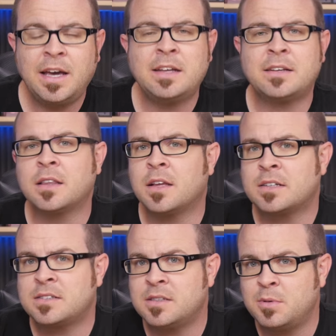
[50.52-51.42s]
and
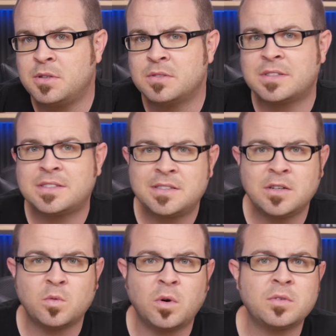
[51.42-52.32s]
unlocked C P Us
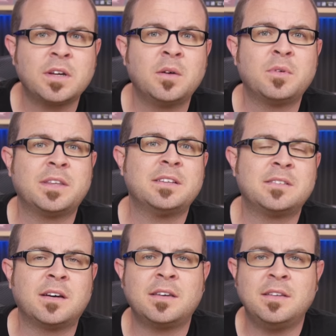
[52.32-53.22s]
still won't come with a
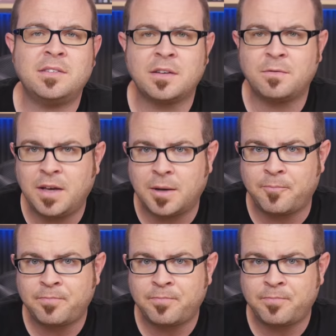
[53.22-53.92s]
stock heatsink fan.